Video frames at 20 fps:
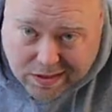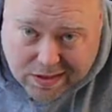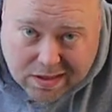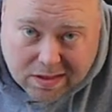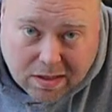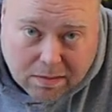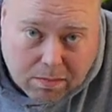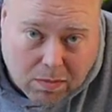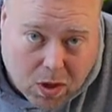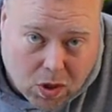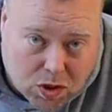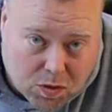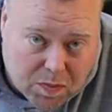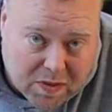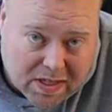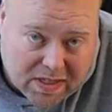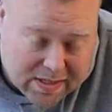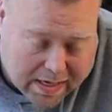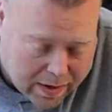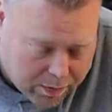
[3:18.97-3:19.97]
This is the most
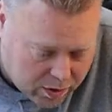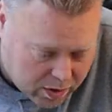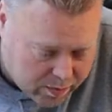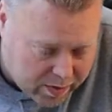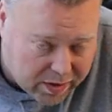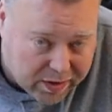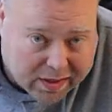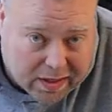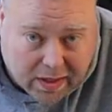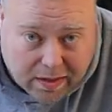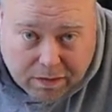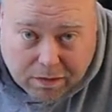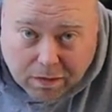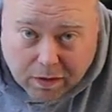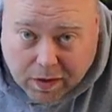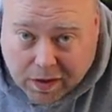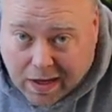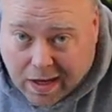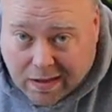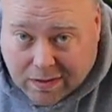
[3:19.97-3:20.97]
PSI we're gonna be able to get
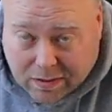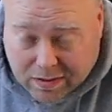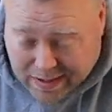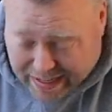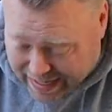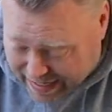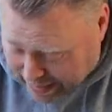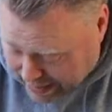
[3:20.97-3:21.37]
for the nozzles that